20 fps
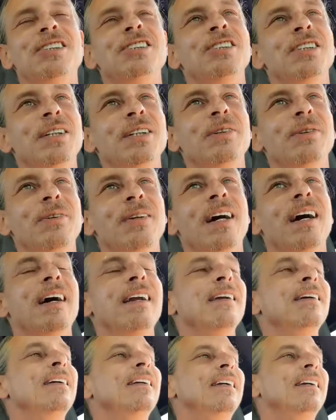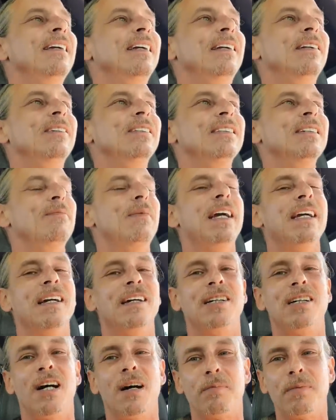to, I shit you not, he used to
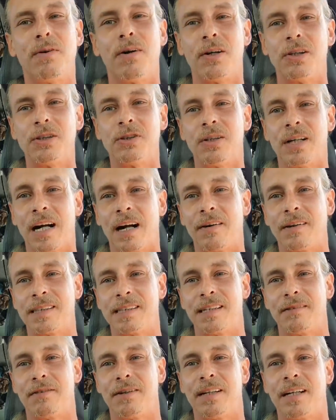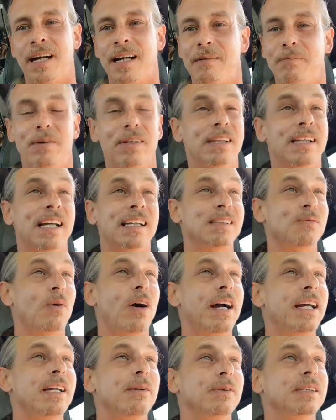make a couple hundred dollars every night, but that's
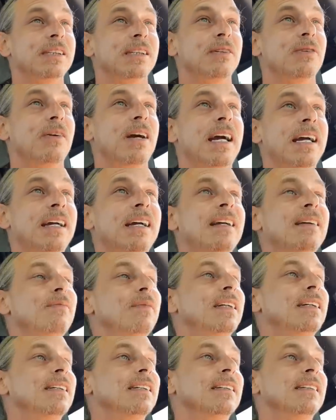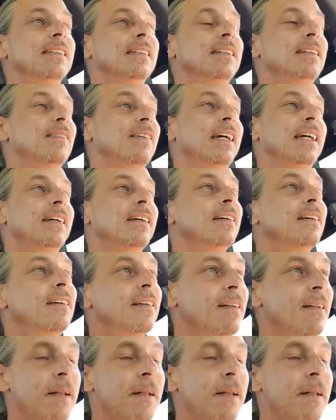why he was a crackhead because he like,